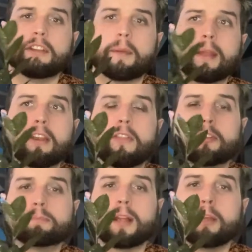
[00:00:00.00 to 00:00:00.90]
I mean, I know
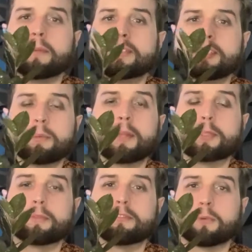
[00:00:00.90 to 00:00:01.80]
there's probably been ZZ
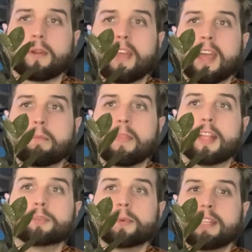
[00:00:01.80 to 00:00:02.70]
plants before that, but
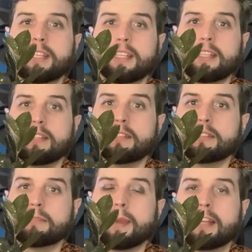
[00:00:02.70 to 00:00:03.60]
that's when he
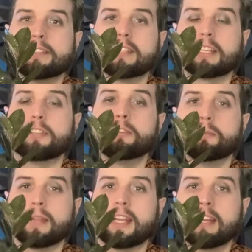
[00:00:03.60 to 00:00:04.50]
patented like a new
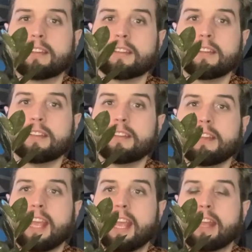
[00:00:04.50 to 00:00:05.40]
plant.
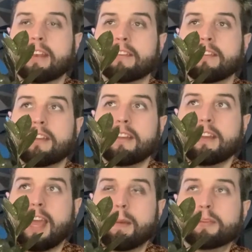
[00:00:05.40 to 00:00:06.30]
And
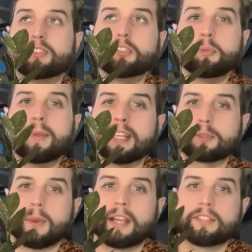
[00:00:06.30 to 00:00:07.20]
I'm assuming
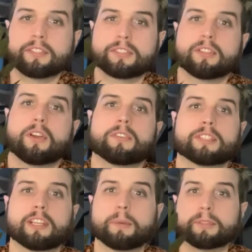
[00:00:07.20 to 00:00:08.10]
that's why it took so long
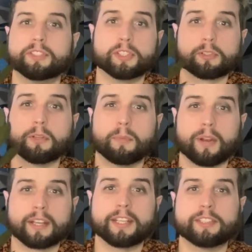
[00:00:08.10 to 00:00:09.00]
to come to general
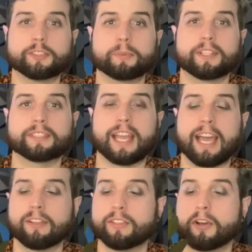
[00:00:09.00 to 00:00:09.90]
market, just because of
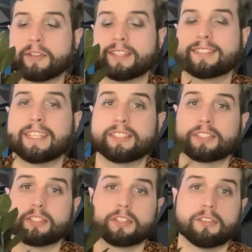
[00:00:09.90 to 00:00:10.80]
how long this takes
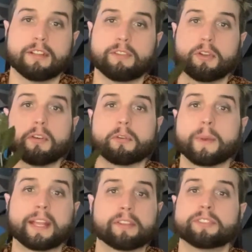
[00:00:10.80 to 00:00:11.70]
to grow. If you own a
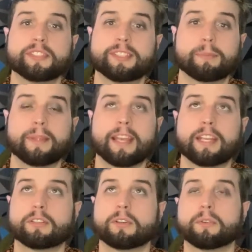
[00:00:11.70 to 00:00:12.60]
regular ZZ plant,
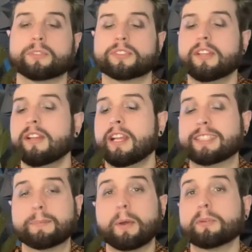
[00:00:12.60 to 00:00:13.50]
it grows,
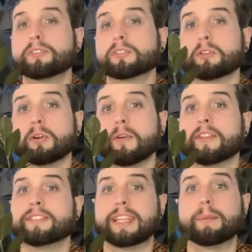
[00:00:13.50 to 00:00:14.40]
it's supposed to grow at
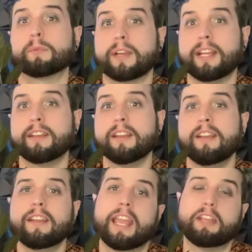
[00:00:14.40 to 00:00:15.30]
the same rate.
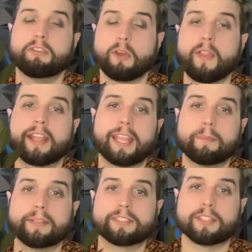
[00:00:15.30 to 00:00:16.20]
You know that
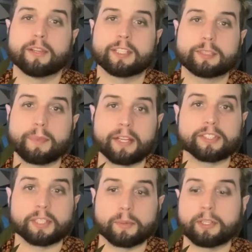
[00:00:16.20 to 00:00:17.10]
can be slow,
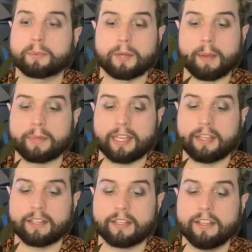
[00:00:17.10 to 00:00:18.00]
especially when you're
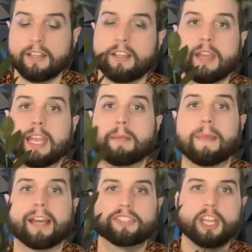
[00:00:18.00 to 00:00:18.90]
propagating.
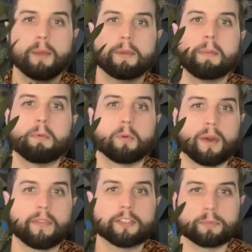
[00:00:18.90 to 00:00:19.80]
Imagine how many people
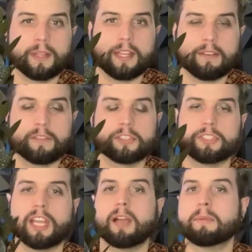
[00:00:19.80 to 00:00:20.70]
want this plant
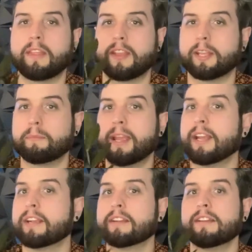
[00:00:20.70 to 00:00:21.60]
versus how many they can
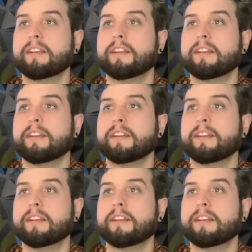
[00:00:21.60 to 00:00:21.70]
make.